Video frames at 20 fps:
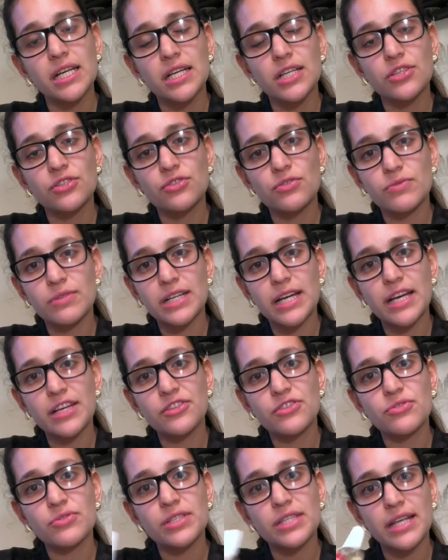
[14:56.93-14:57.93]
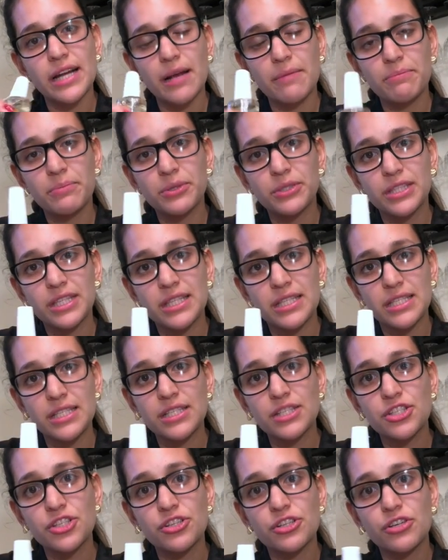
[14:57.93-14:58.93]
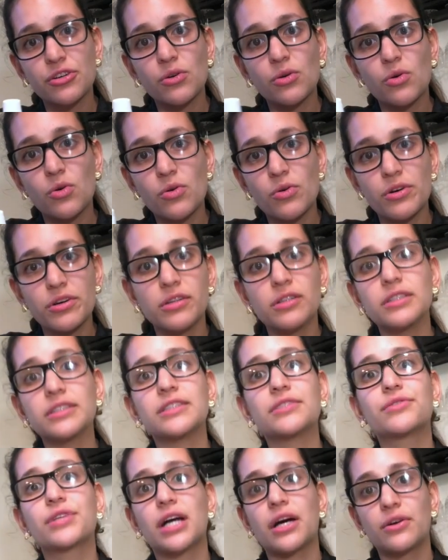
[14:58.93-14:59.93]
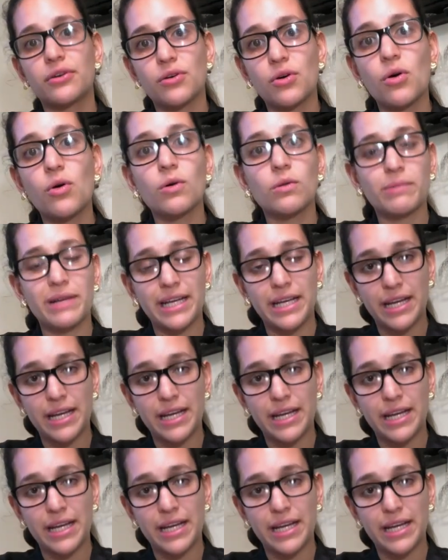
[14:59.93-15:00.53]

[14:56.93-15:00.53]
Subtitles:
So what I do is that I put this cuticle oil around all my